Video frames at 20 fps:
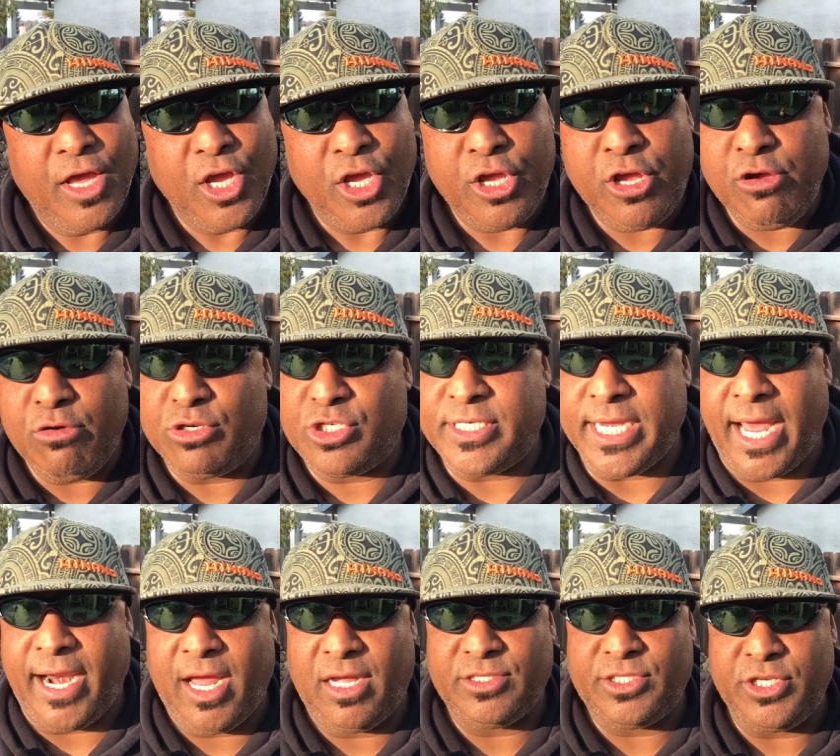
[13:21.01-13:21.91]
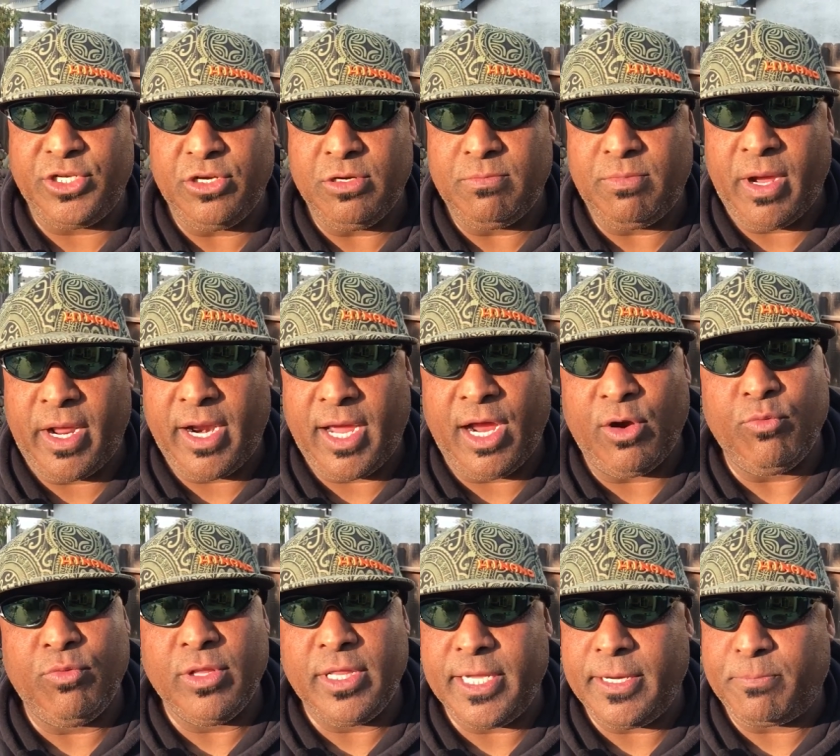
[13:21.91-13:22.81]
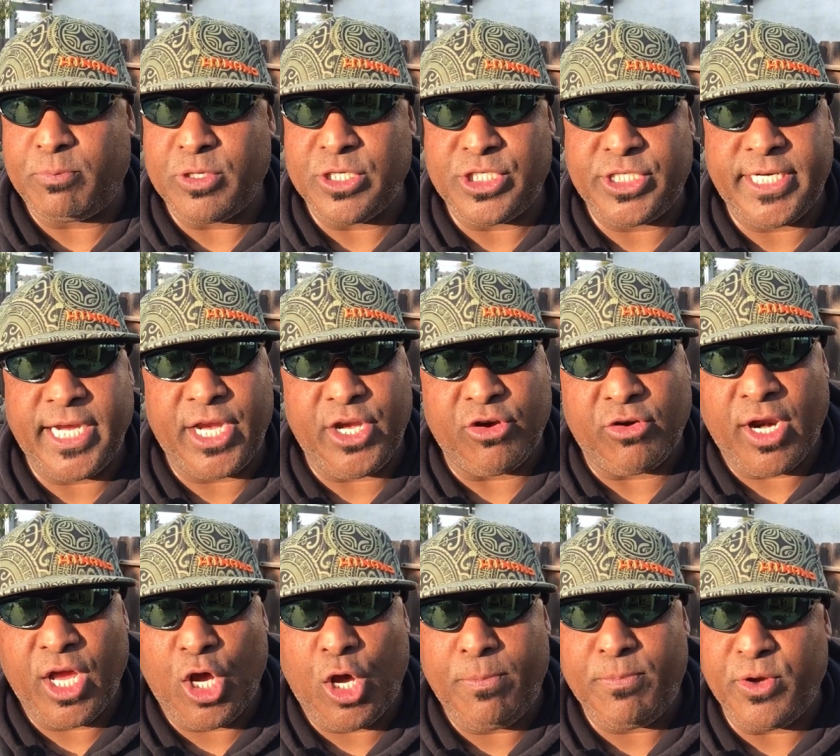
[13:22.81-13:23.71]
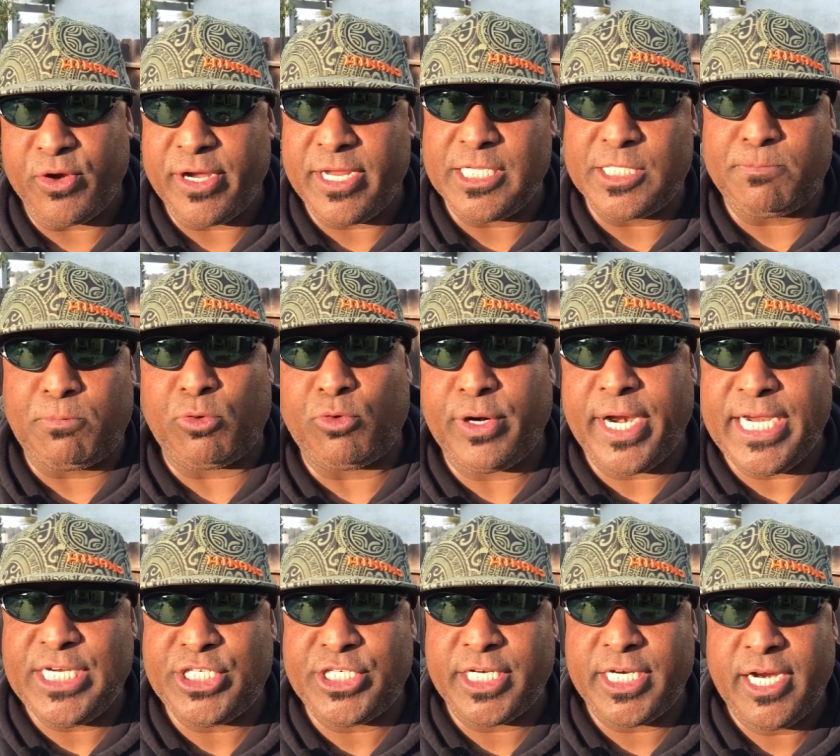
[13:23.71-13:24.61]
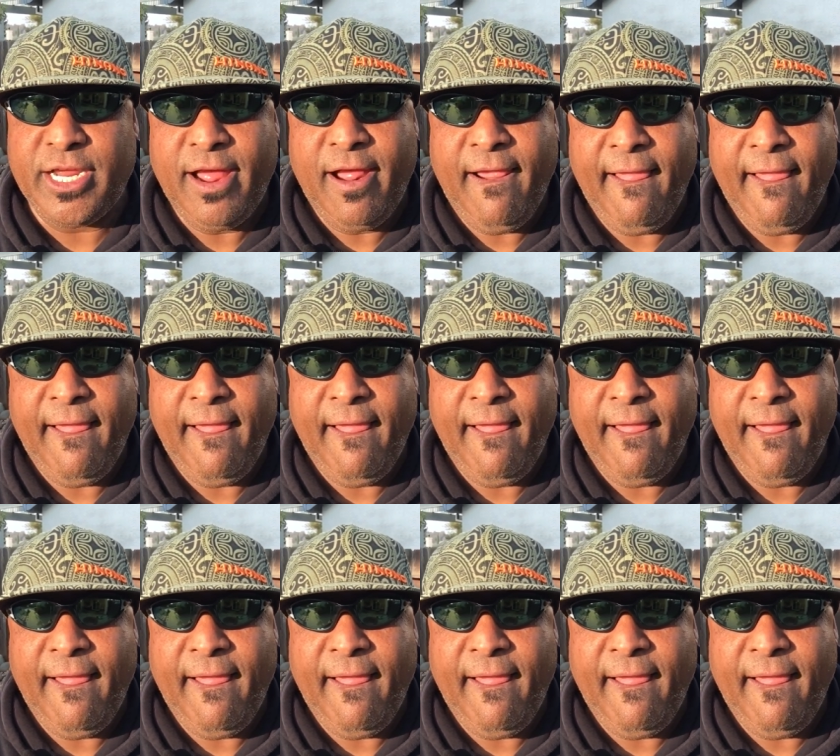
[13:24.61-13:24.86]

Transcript: huge shout out to you brother i really appreciate your help your inspiration